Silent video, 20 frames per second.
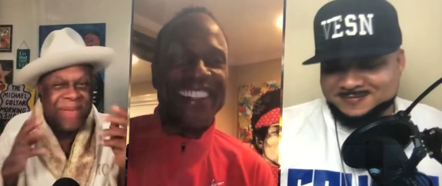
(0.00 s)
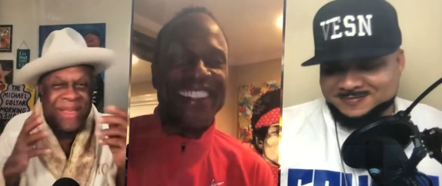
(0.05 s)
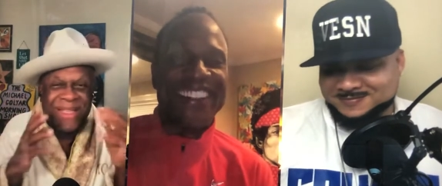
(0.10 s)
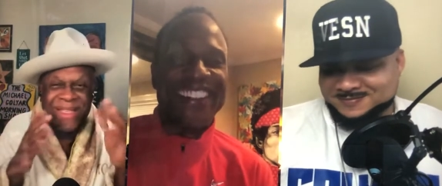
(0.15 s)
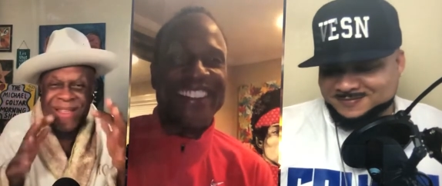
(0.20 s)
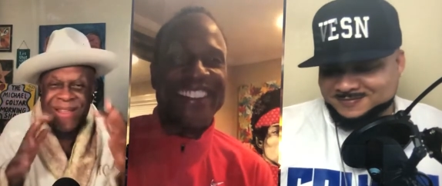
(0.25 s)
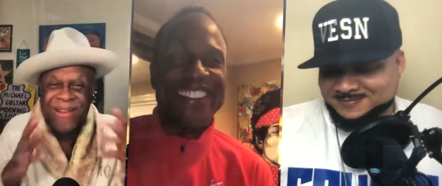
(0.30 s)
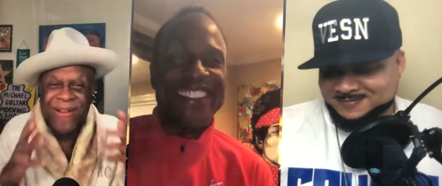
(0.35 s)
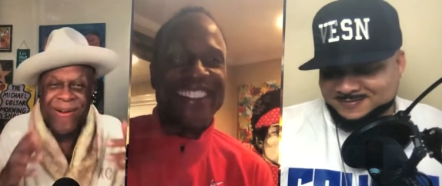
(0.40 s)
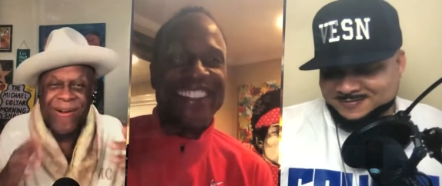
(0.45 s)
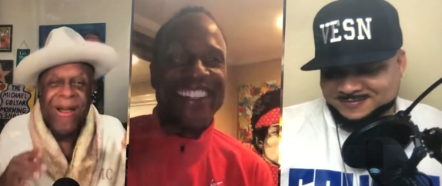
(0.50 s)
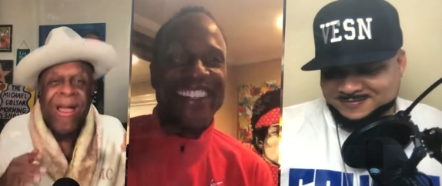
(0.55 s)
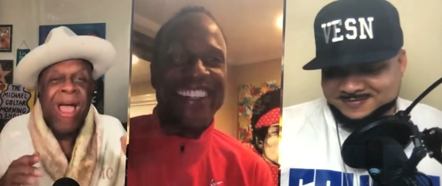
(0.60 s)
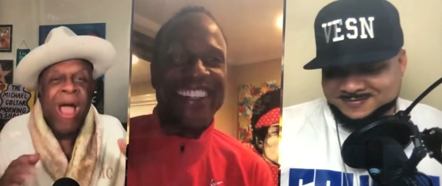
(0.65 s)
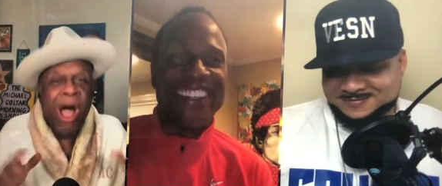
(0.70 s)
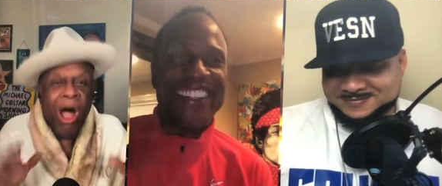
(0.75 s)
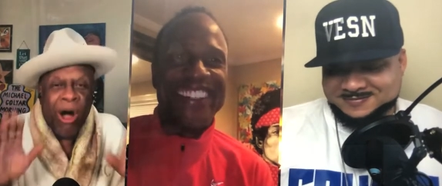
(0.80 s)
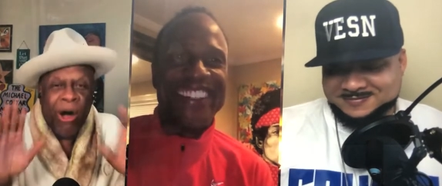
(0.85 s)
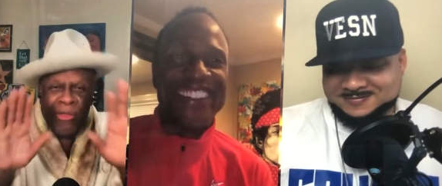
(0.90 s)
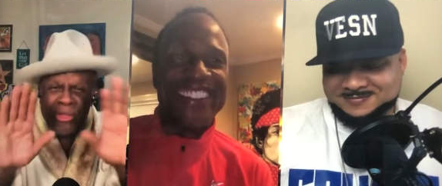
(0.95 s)
Speaker 1: You know,
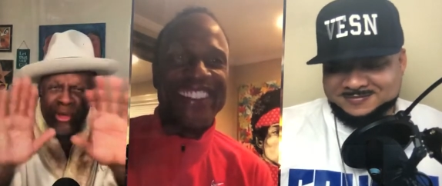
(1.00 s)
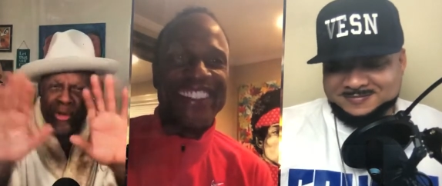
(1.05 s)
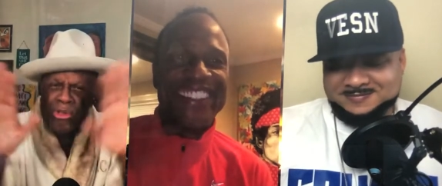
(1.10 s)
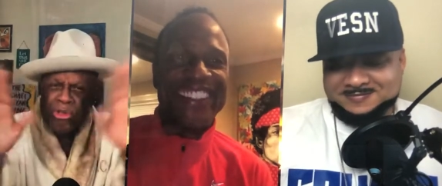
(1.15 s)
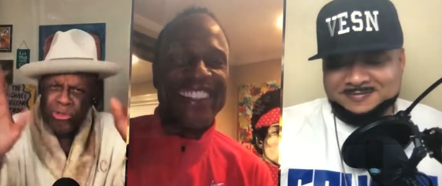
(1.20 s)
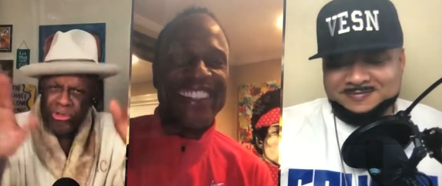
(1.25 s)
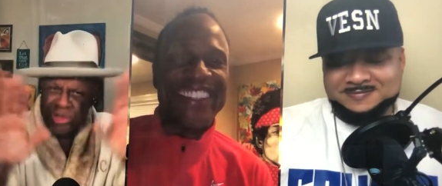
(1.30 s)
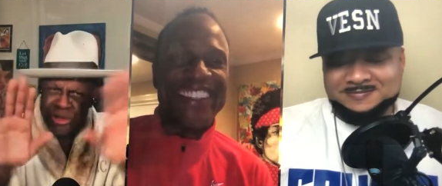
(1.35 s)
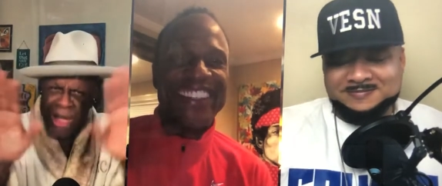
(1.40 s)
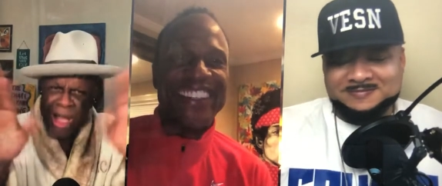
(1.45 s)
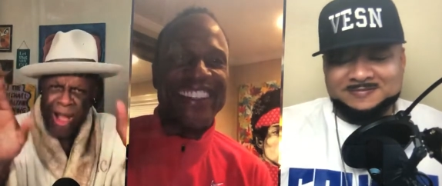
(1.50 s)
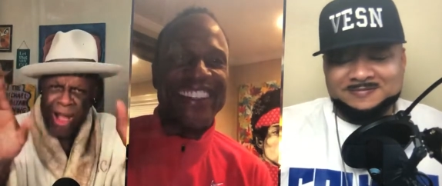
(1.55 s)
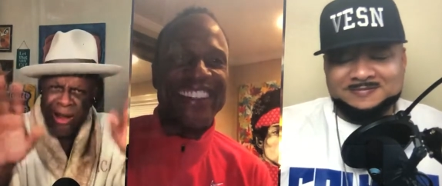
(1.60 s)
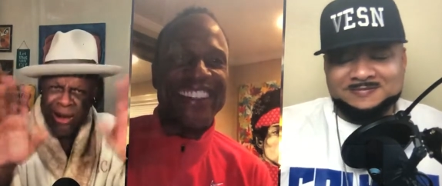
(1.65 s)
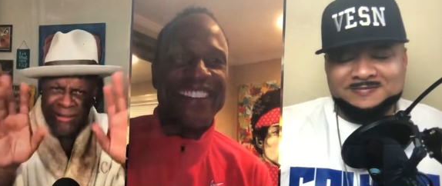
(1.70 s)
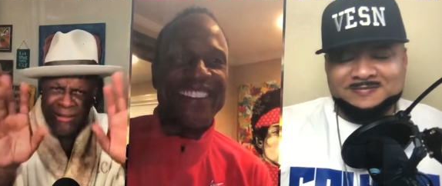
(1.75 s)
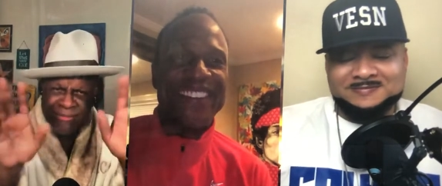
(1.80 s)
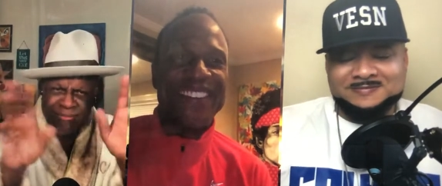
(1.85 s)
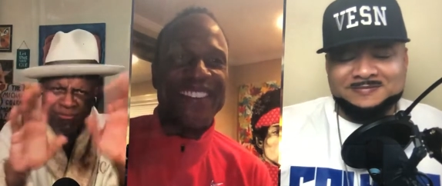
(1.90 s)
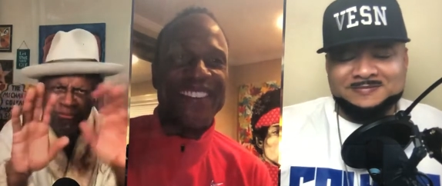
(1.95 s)
although you start
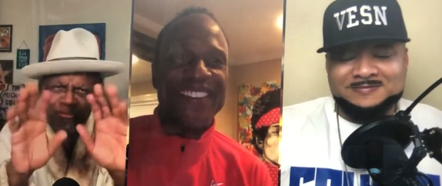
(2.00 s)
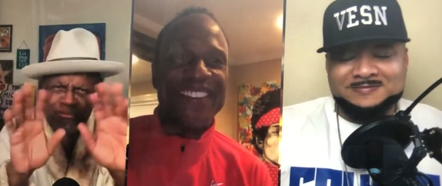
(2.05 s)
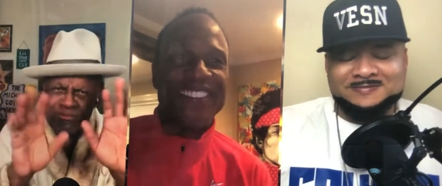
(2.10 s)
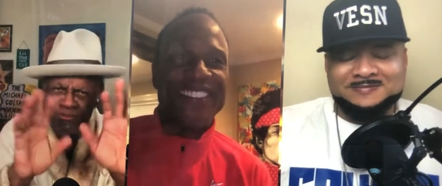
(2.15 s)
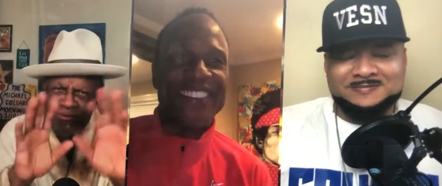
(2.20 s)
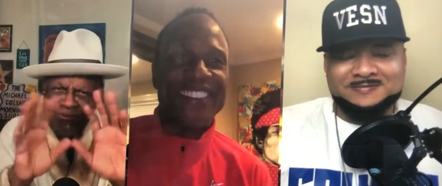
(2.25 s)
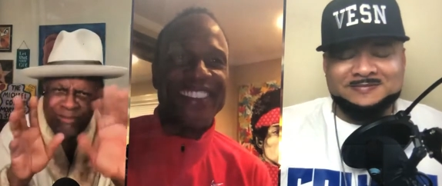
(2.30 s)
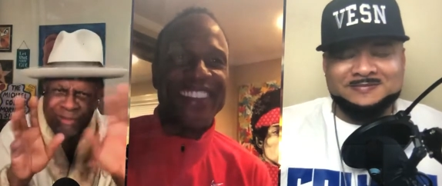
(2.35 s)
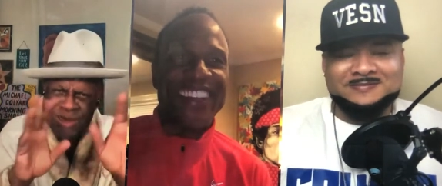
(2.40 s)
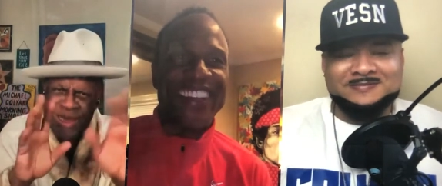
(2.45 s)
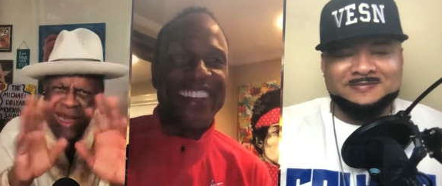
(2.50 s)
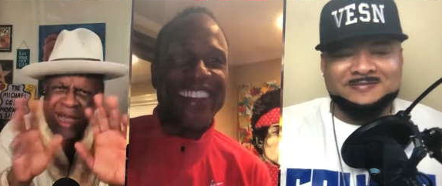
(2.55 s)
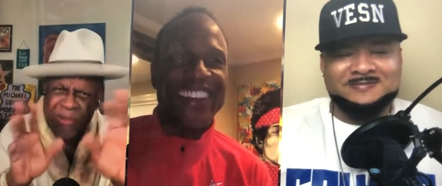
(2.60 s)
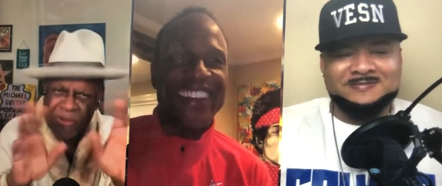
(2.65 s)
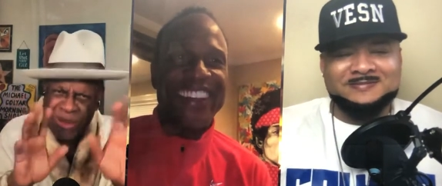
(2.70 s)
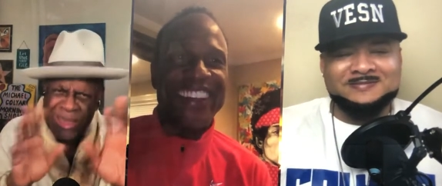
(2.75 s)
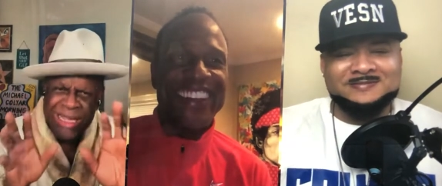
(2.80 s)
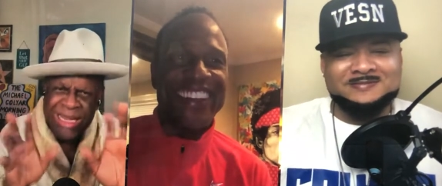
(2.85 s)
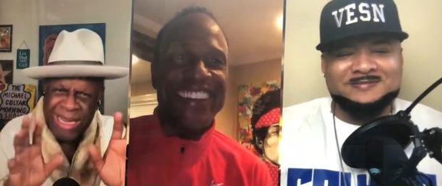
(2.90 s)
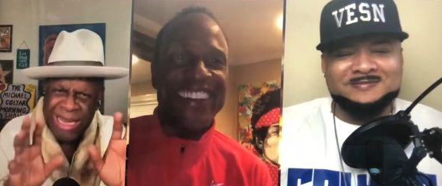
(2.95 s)

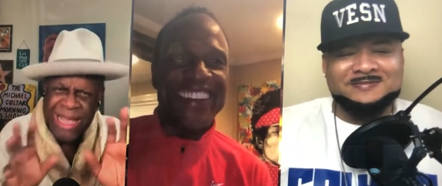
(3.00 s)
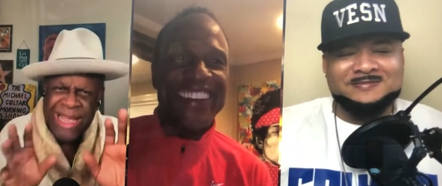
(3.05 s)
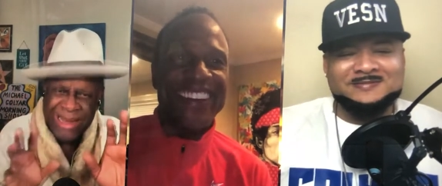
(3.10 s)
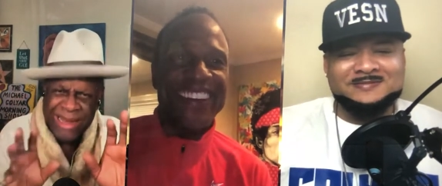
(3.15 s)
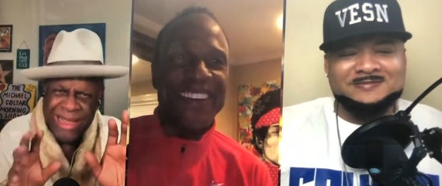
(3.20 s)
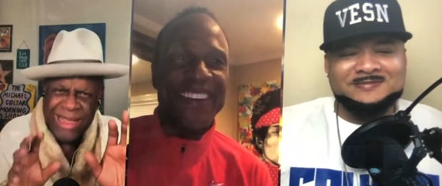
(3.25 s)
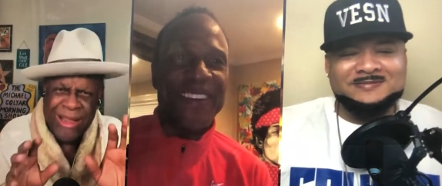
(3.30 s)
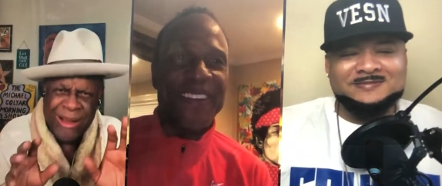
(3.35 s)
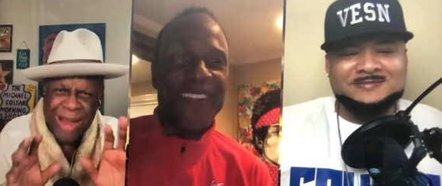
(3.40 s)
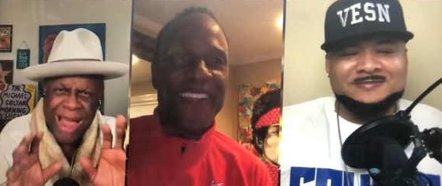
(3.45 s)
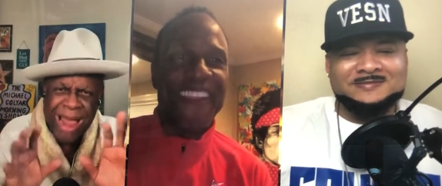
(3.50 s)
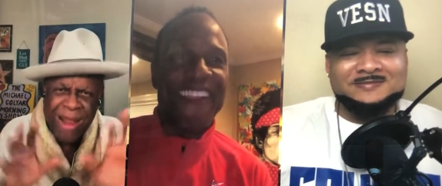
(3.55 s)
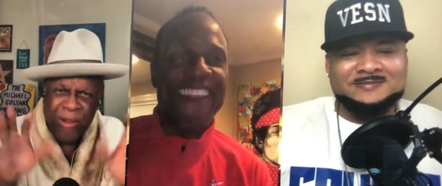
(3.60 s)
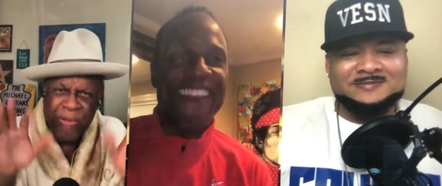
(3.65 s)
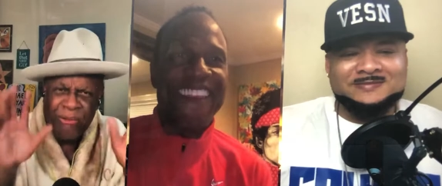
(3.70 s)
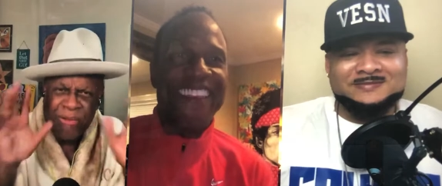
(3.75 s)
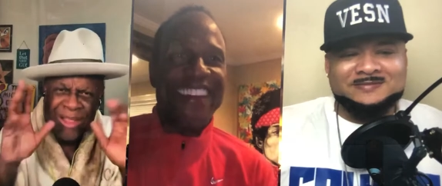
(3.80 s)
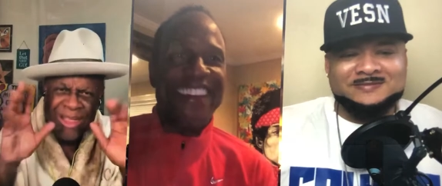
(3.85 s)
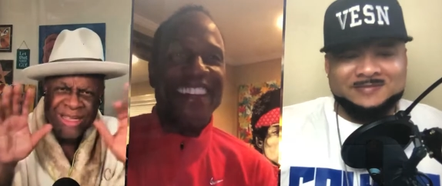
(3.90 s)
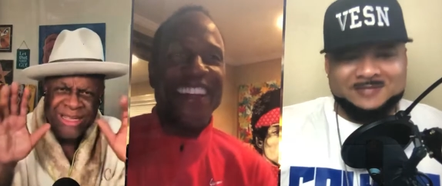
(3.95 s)
dimly lit here. I don't
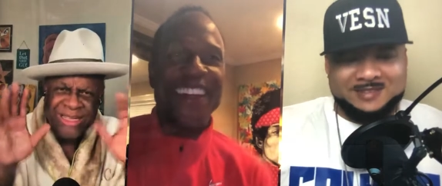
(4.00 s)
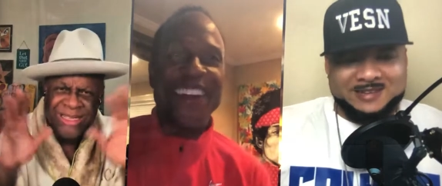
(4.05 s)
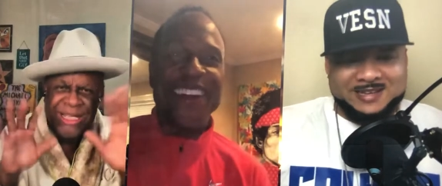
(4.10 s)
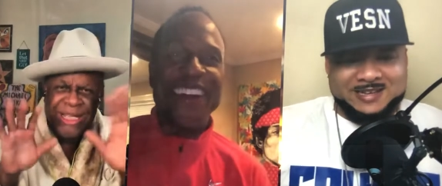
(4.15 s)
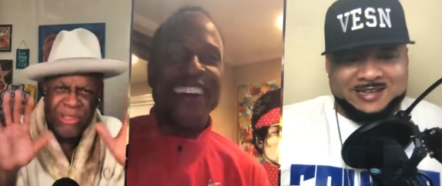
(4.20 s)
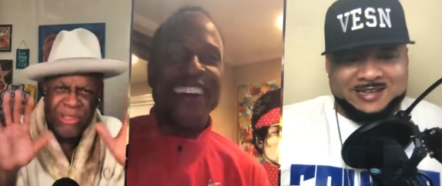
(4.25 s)
really see you